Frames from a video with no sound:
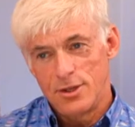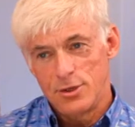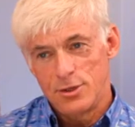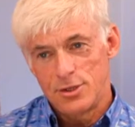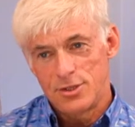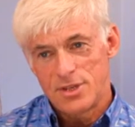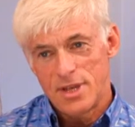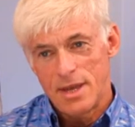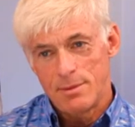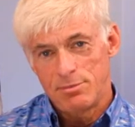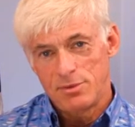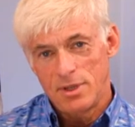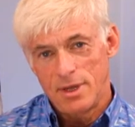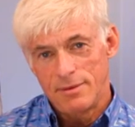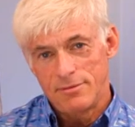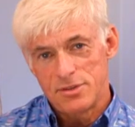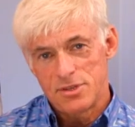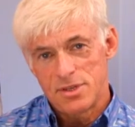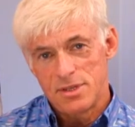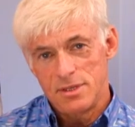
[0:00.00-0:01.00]
good example,
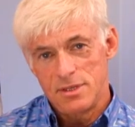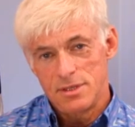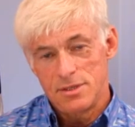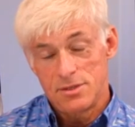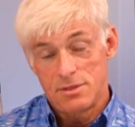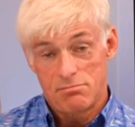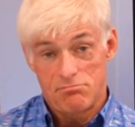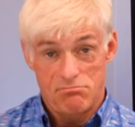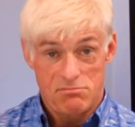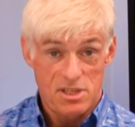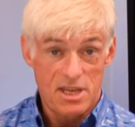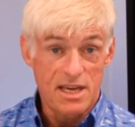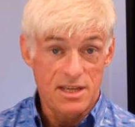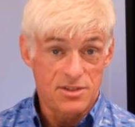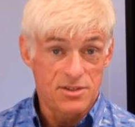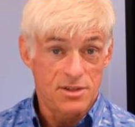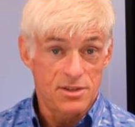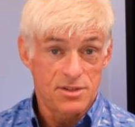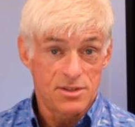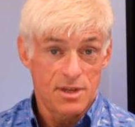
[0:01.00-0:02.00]
obviously, is
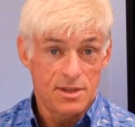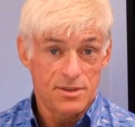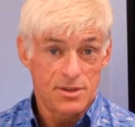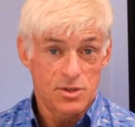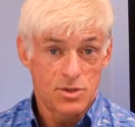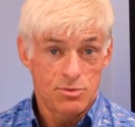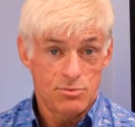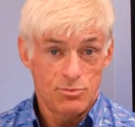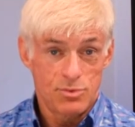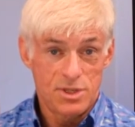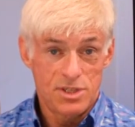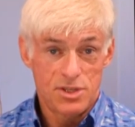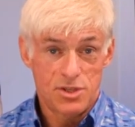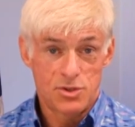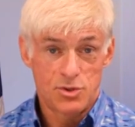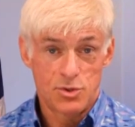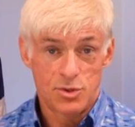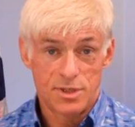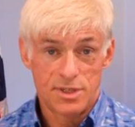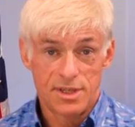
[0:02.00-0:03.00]
Texas on this
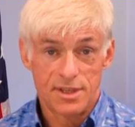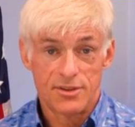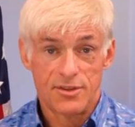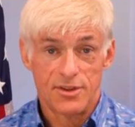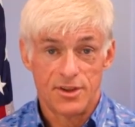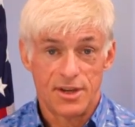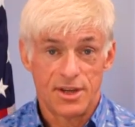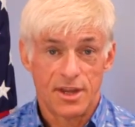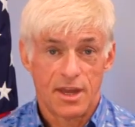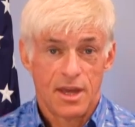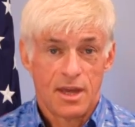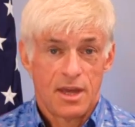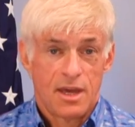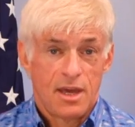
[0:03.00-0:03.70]
redistricting thing.